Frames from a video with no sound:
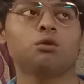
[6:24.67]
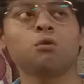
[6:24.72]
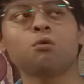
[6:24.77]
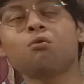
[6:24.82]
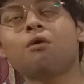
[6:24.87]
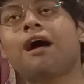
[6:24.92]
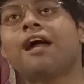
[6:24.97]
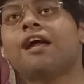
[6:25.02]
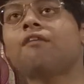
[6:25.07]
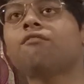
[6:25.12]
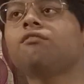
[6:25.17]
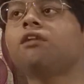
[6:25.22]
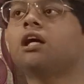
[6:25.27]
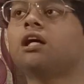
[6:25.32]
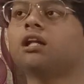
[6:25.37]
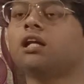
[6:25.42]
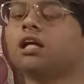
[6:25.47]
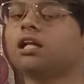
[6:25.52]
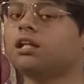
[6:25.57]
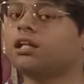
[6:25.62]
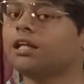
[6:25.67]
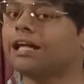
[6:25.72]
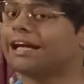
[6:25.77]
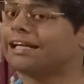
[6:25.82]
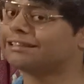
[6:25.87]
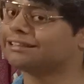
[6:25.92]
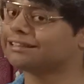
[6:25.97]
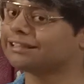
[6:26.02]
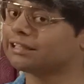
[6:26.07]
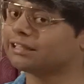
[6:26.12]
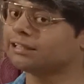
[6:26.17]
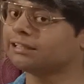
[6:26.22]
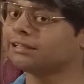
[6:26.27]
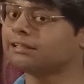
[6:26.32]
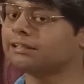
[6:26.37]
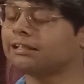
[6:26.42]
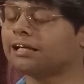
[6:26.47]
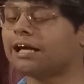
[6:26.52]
2 I have done in esque